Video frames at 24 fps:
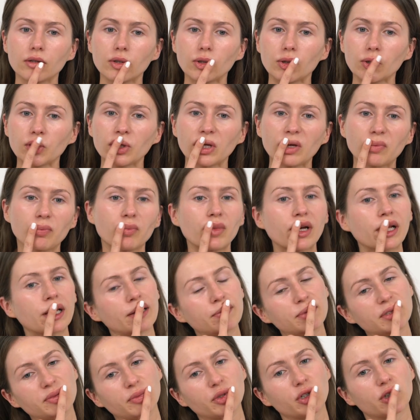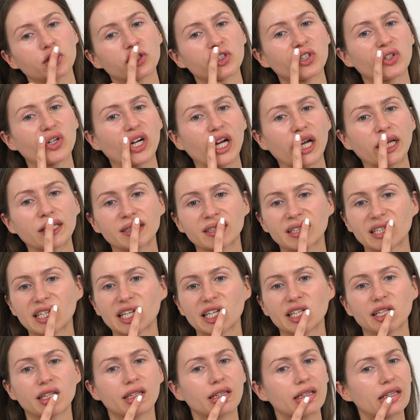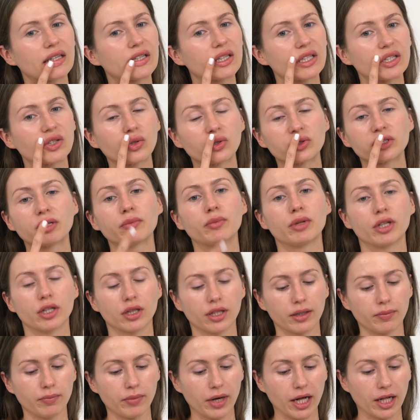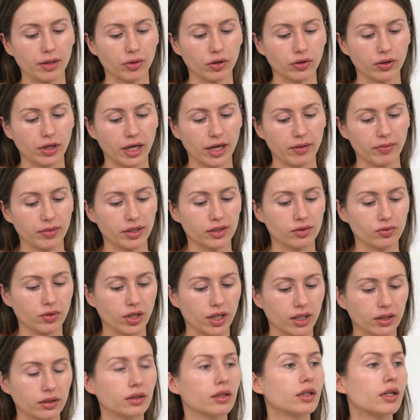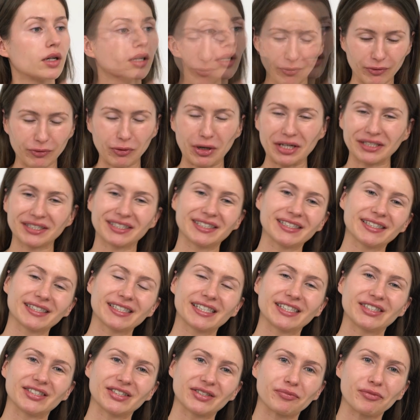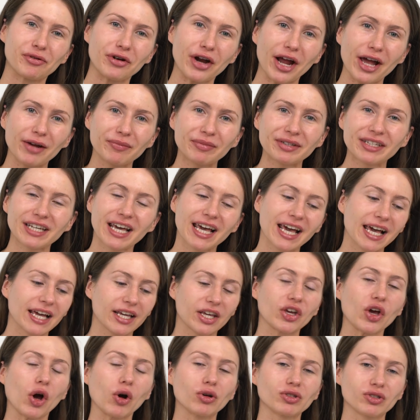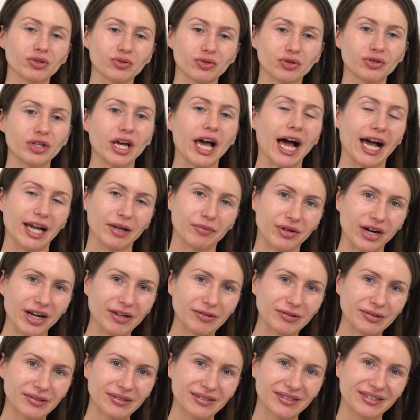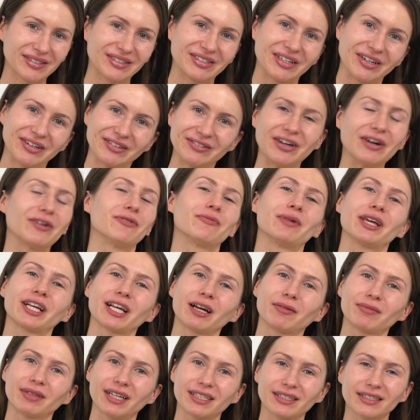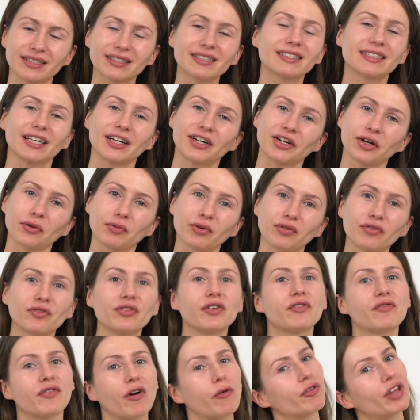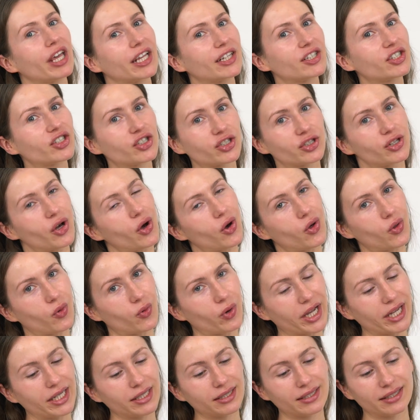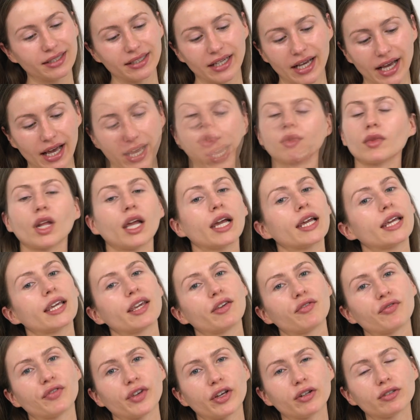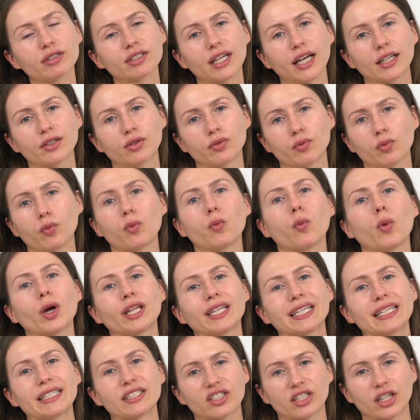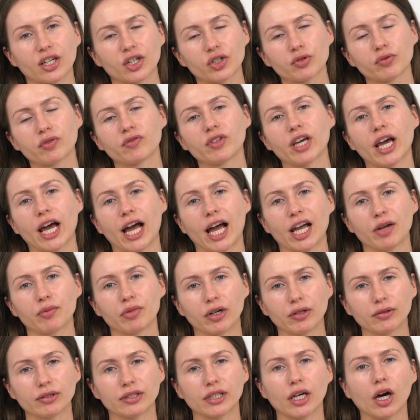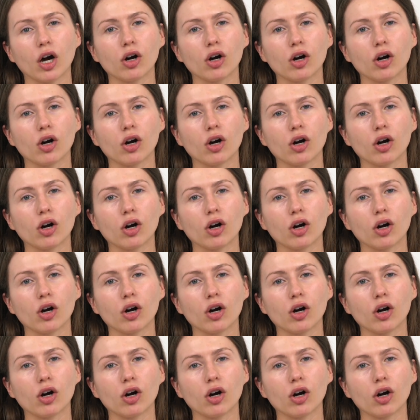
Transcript: to keep my lips moisturized. He did use a bit lip balm on Kim as well. Once the skin is prepped, he goes onto the eyebrows. So no, makeup doesn't start with the foundation always. He feels that when he starts with the eyebrows, the